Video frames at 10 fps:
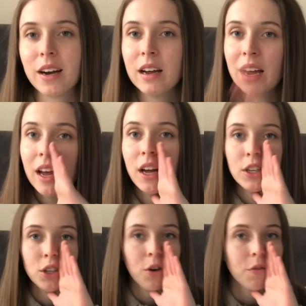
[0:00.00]

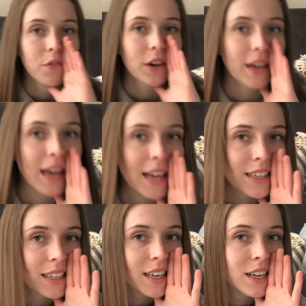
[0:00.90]
Don't forget
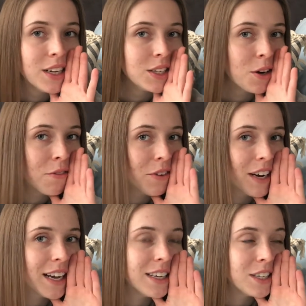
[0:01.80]

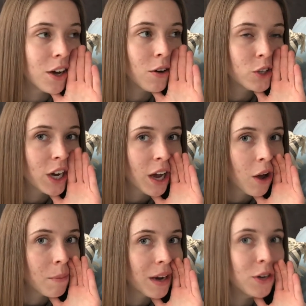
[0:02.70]
to go check out
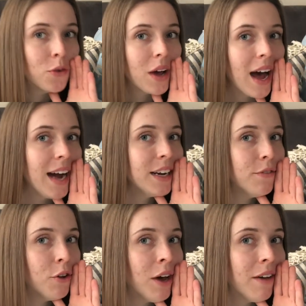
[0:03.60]
my new guy if
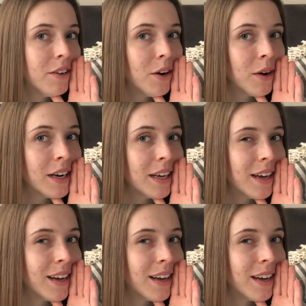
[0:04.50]
you haven't already.